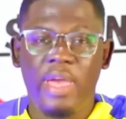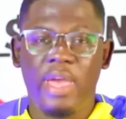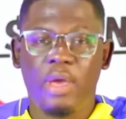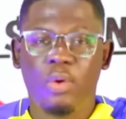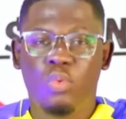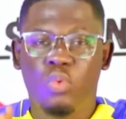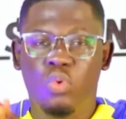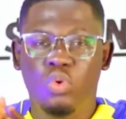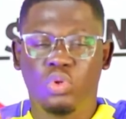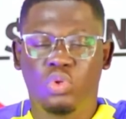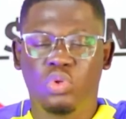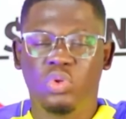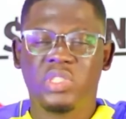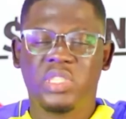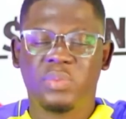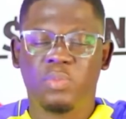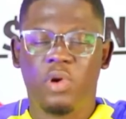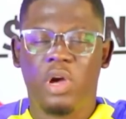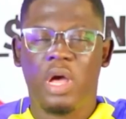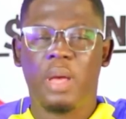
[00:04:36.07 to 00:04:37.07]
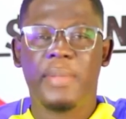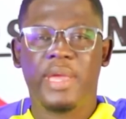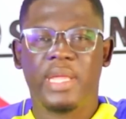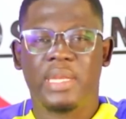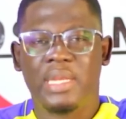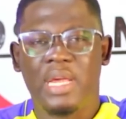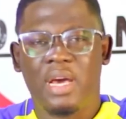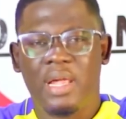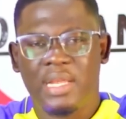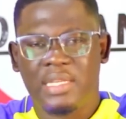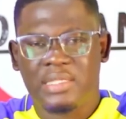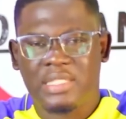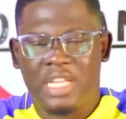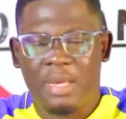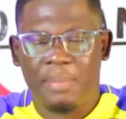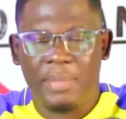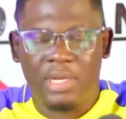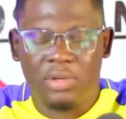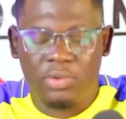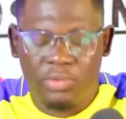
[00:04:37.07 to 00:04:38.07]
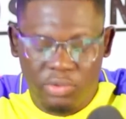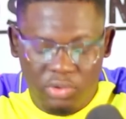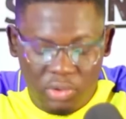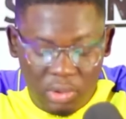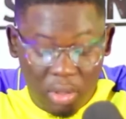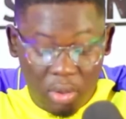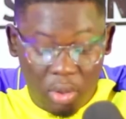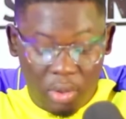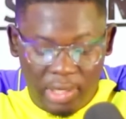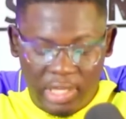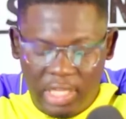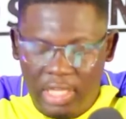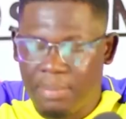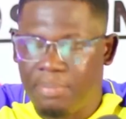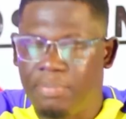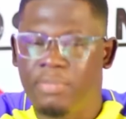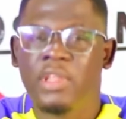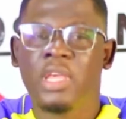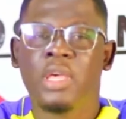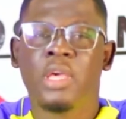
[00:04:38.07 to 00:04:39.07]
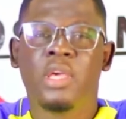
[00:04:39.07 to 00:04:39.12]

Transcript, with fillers: And Kudus Mohamed, now let's come and draw on him.